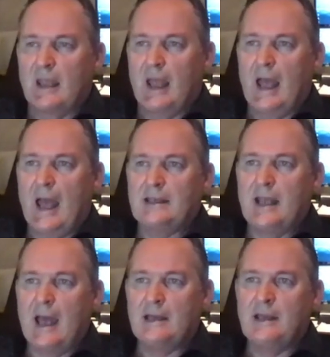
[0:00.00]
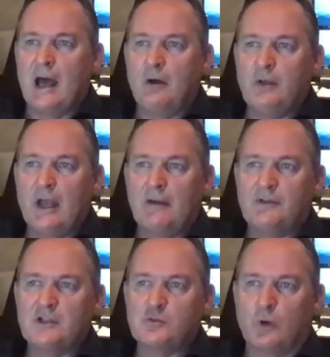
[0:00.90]
And now you have
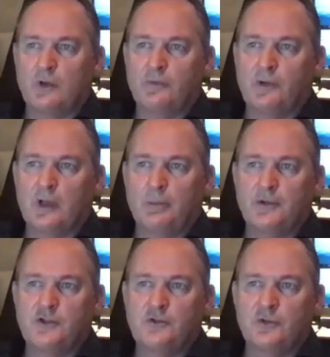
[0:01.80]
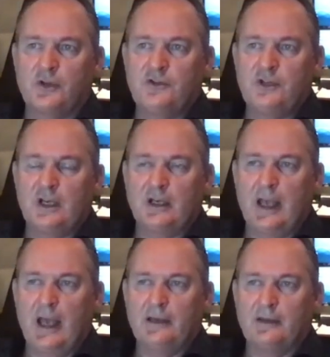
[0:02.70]
this wonderful opportunity
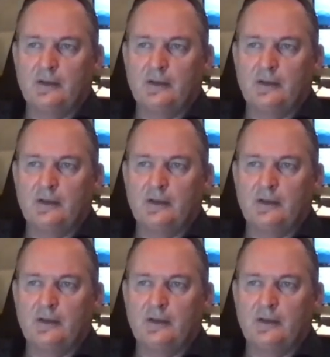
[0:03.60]
again.